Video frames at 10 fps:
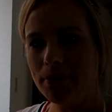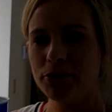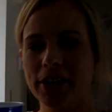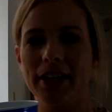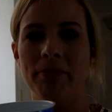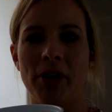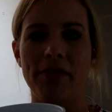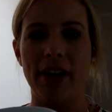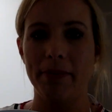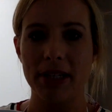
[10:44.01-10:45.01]
I'm drinking
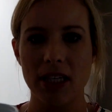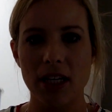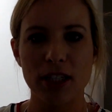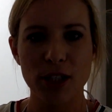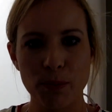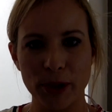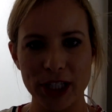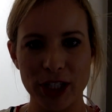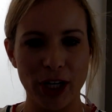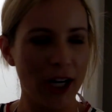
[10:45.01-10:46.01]
my famous
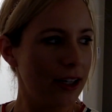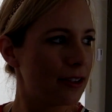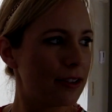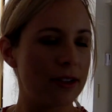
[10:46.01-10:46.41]
spritzer.